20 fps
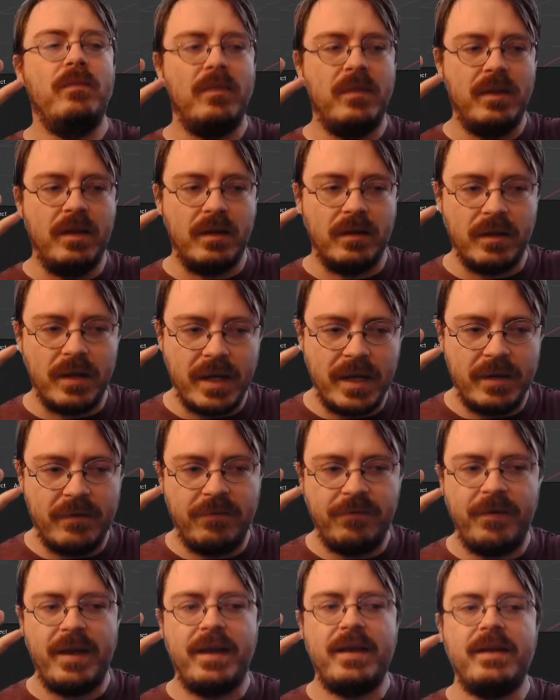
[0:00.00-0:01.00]
the
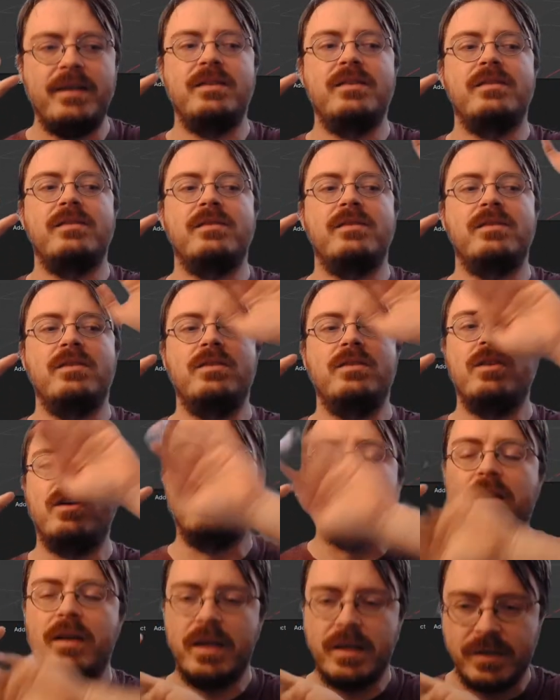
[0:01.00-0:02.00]
light fades to
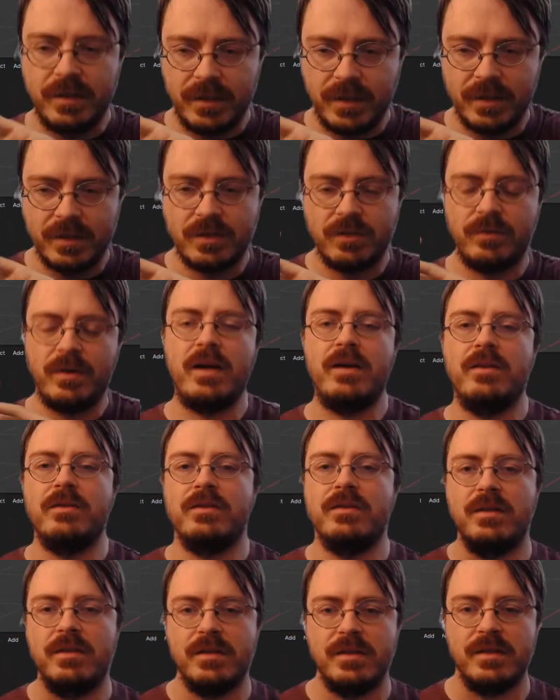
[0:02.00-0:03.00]
dark as it gets
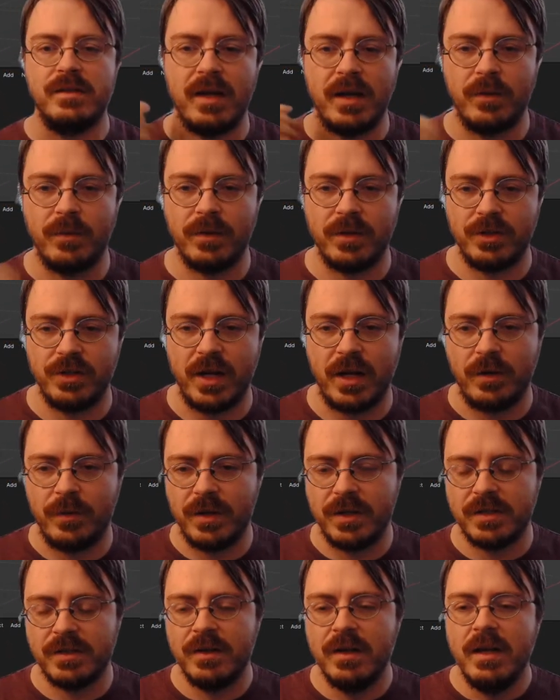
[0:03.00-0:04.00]
around to the side where the shadow
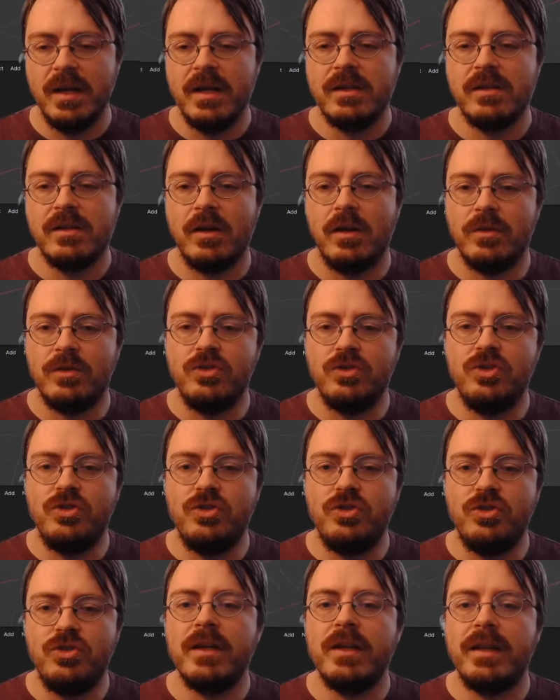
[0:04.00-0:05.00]
is. So
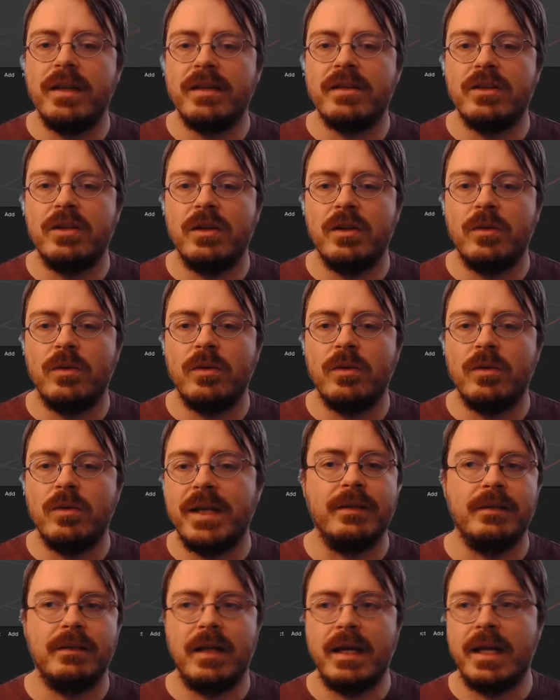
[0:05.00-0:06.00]
generally, that's a good way
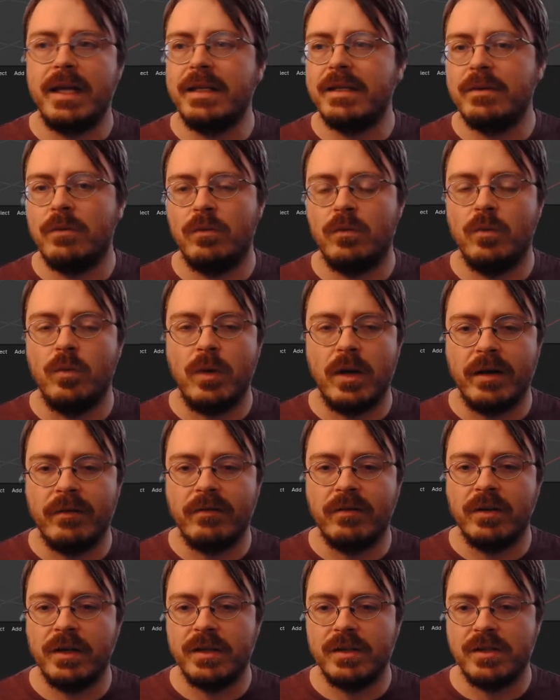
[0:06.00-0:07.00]
to light
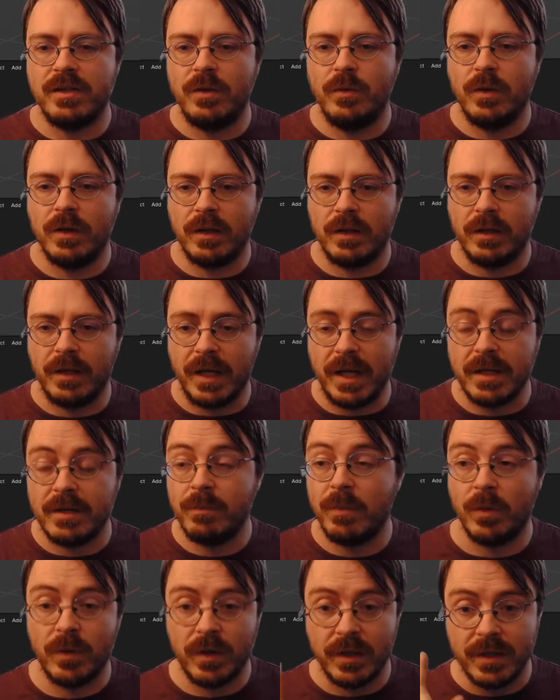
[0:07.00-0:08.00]
whatever it is you want to light.
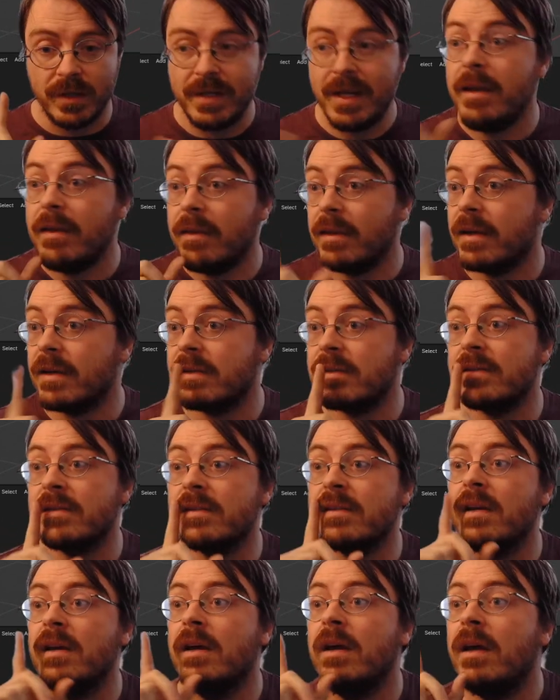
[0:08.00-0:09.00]
But we're going to take
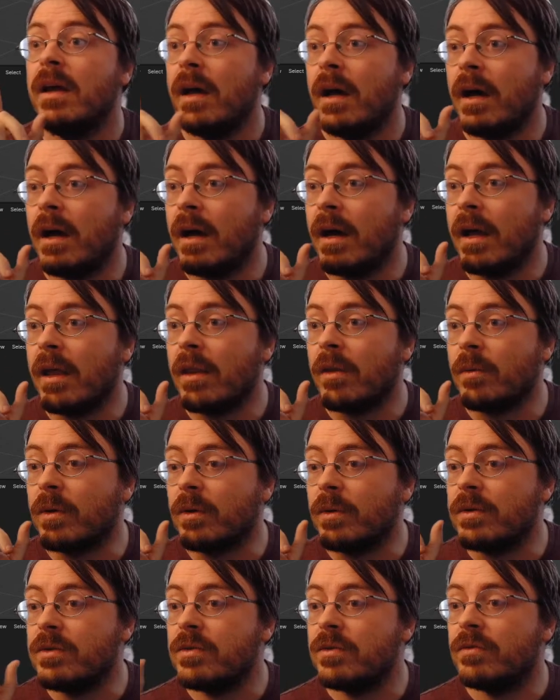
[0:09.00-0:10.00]
this, and then we're
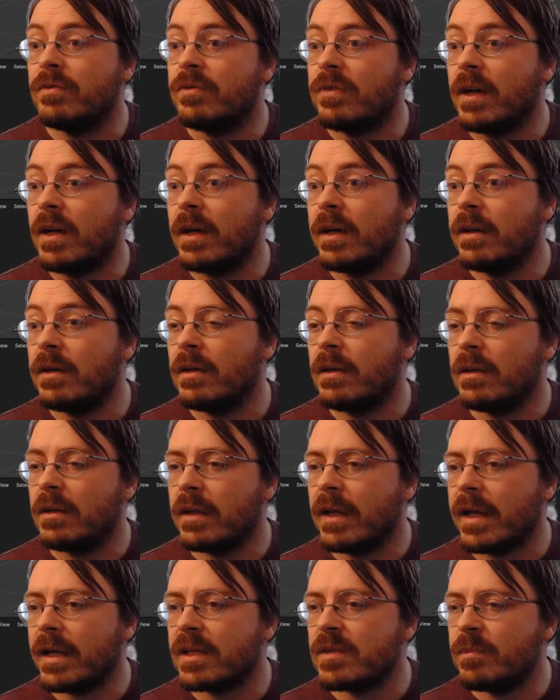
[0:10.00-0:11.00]
going to
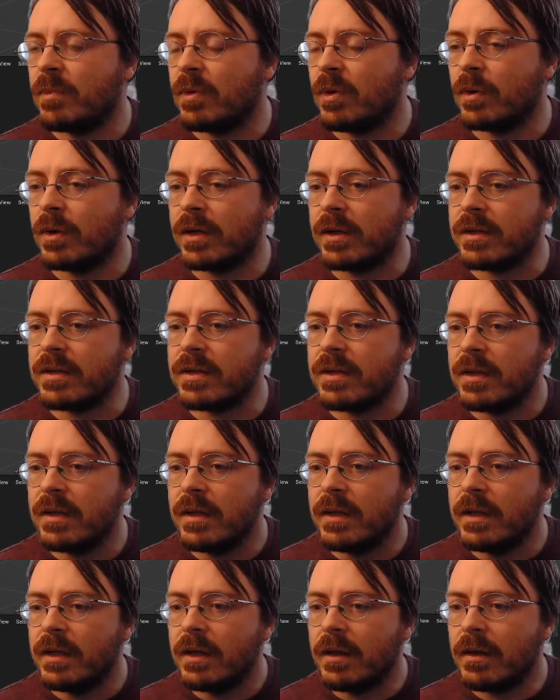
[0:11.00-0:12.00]
File, Export,
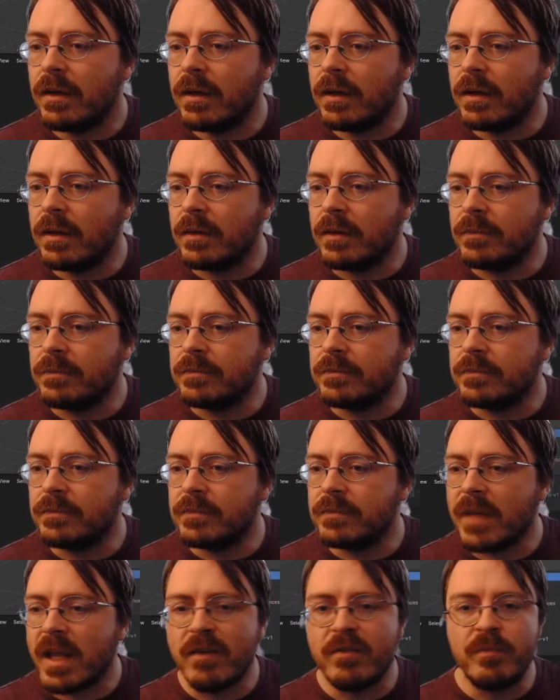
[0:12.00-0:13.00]

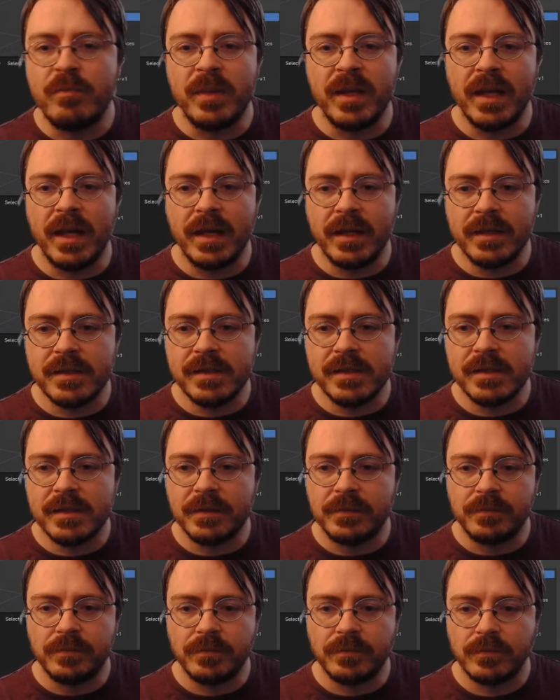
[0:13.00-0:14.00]
FBX.